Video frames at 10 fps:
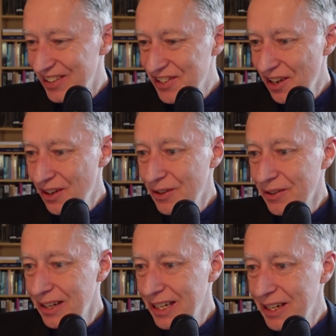
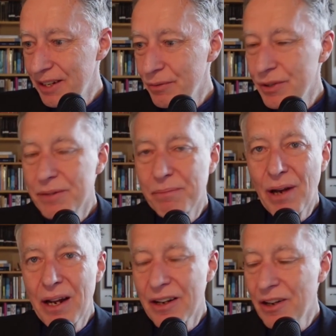So he was
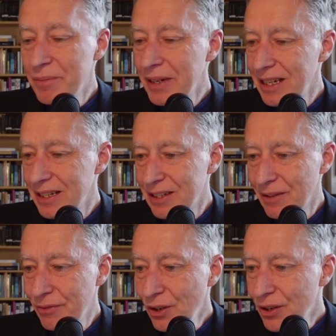by no means
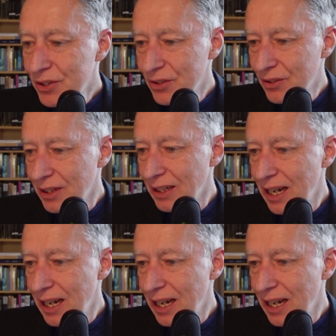the first or the